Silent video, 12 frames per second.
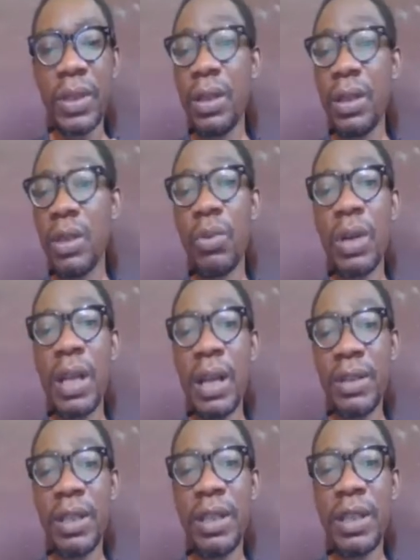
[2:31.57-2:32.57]
the work I
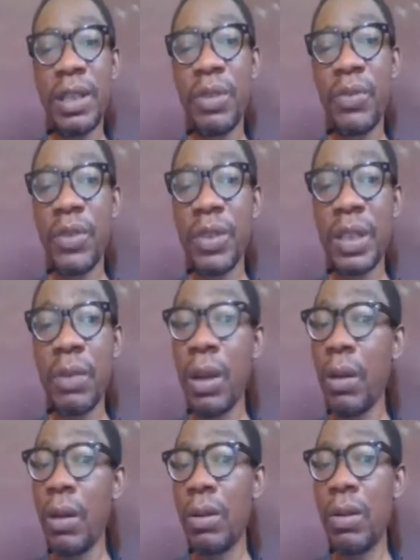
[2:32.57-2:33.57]
actually did the previous day were
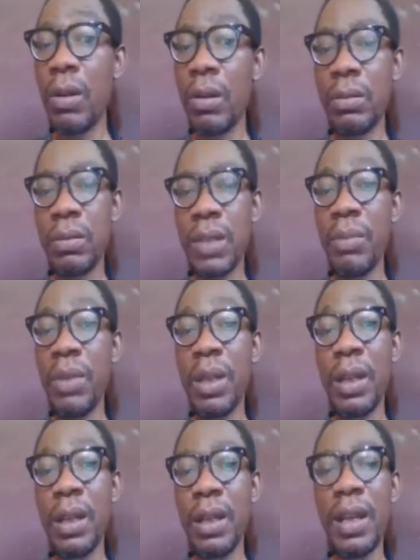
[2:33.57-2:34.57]
all gone.
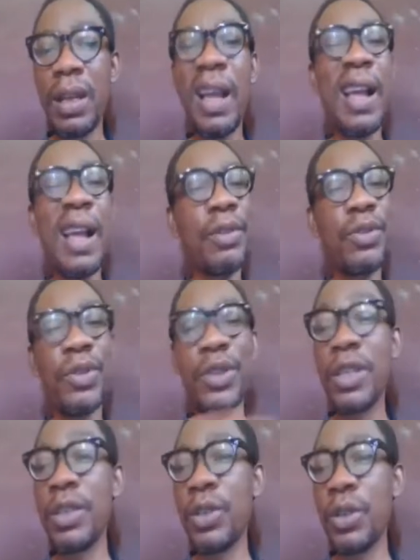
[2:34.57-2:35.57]
Immediately, I had to
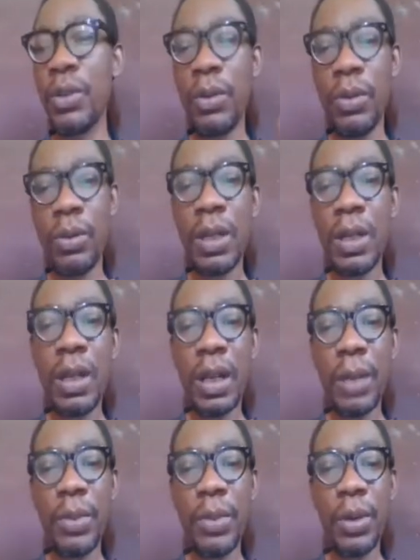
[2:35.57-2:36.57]
change the whole
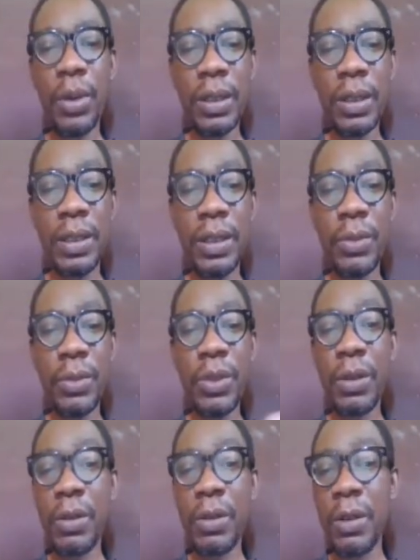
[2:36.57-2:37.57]
login details, which
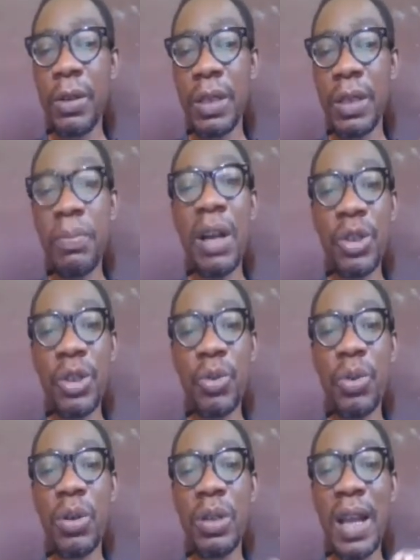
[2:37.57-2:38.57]
included the
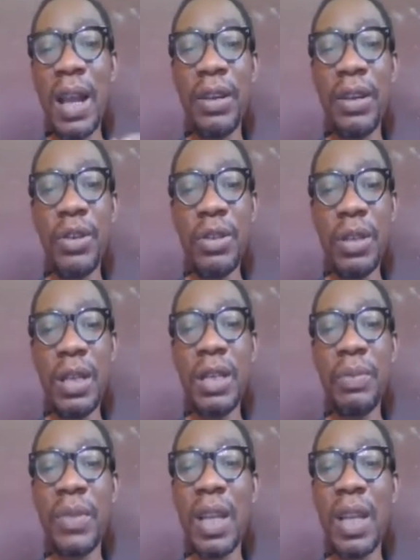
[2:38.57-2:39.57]
password and the username,
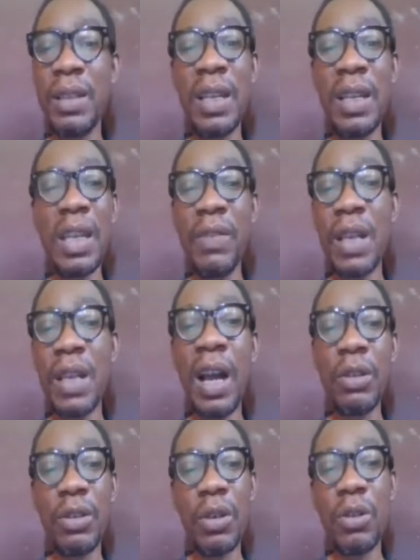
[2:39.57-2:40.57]
and didn't give it
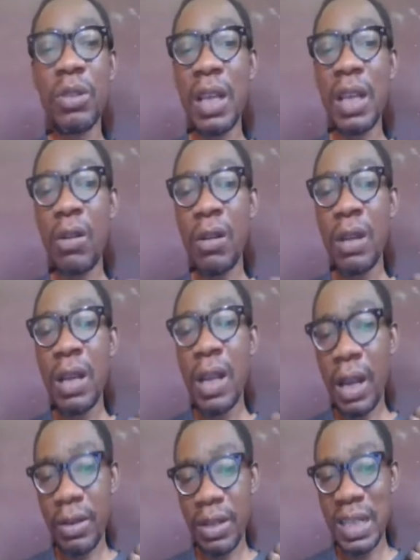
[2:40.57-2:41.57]
out until I
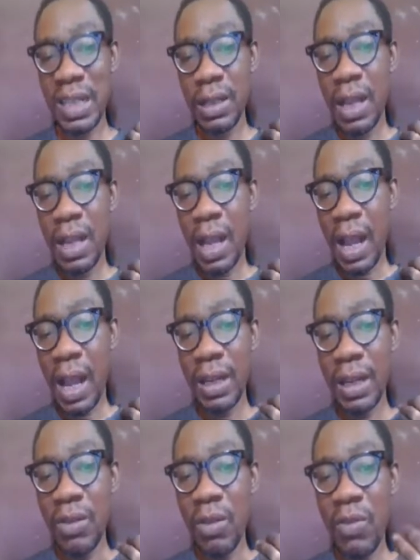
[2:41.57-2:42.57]
actually handed
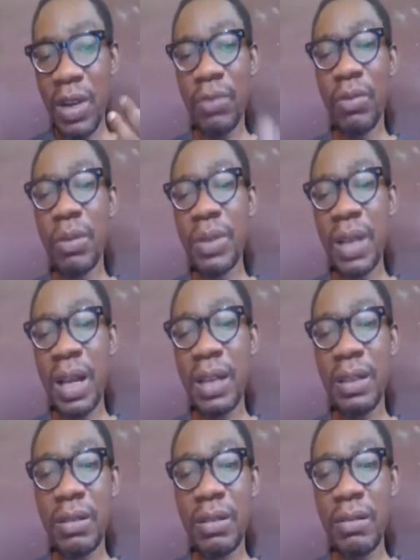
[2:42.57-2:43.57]
over the
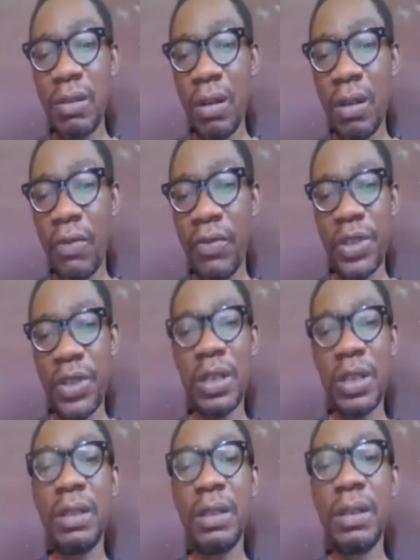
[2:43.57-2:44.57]
website officially.
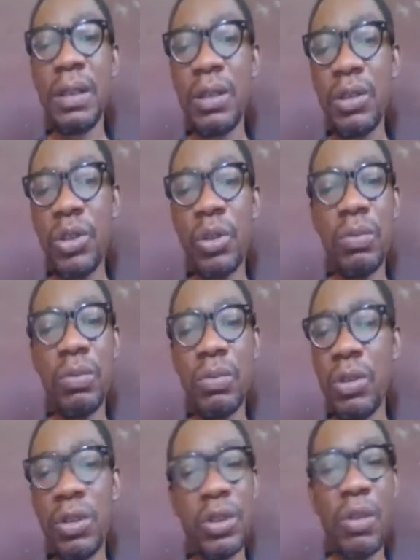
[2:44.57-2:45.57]
So
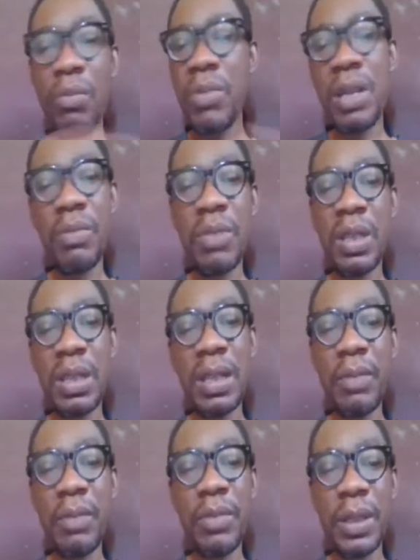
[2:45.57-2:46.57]
just don't make the mistake I
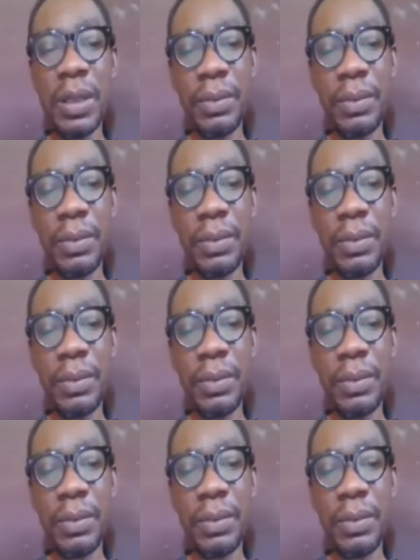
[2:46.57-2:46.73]
made.